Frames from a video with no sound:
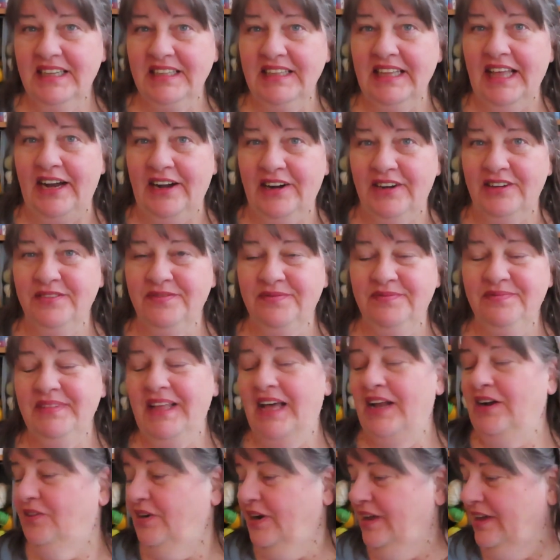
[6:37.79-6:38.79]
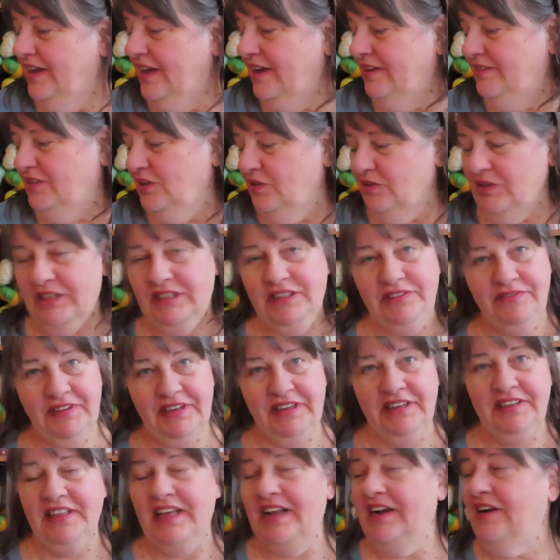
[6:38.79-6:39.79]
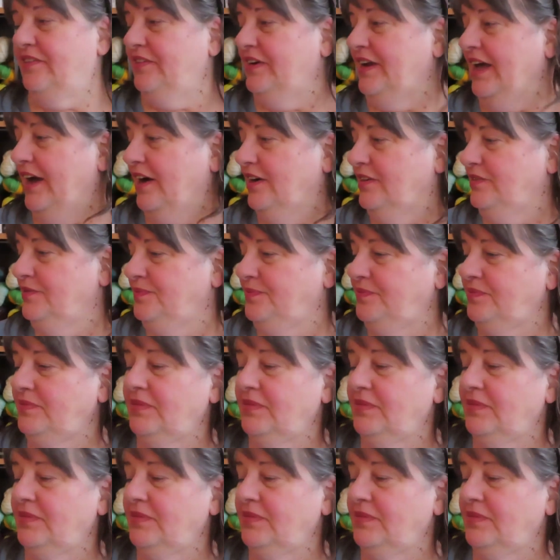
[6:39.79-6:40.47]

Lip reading: I don't need to figure that out now.